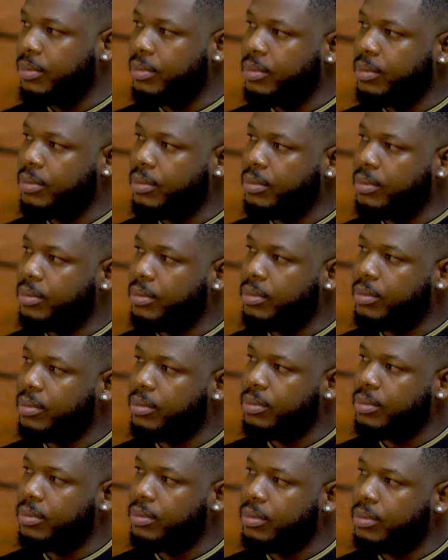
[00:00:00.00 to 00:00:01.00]

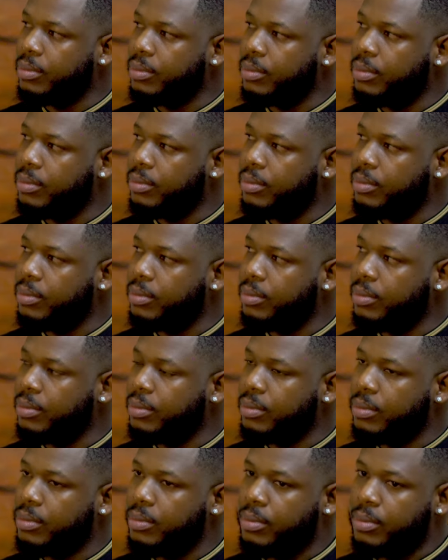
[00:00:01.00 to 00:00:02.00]

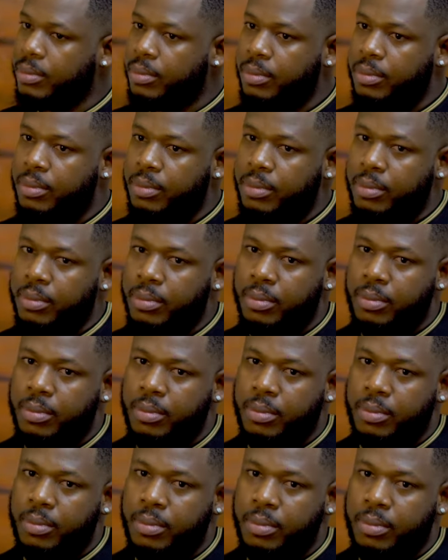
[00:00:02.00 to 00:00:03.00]

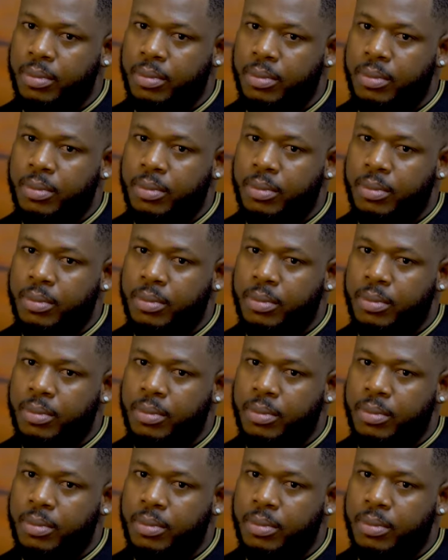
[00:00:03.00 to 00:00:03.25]
[no speech]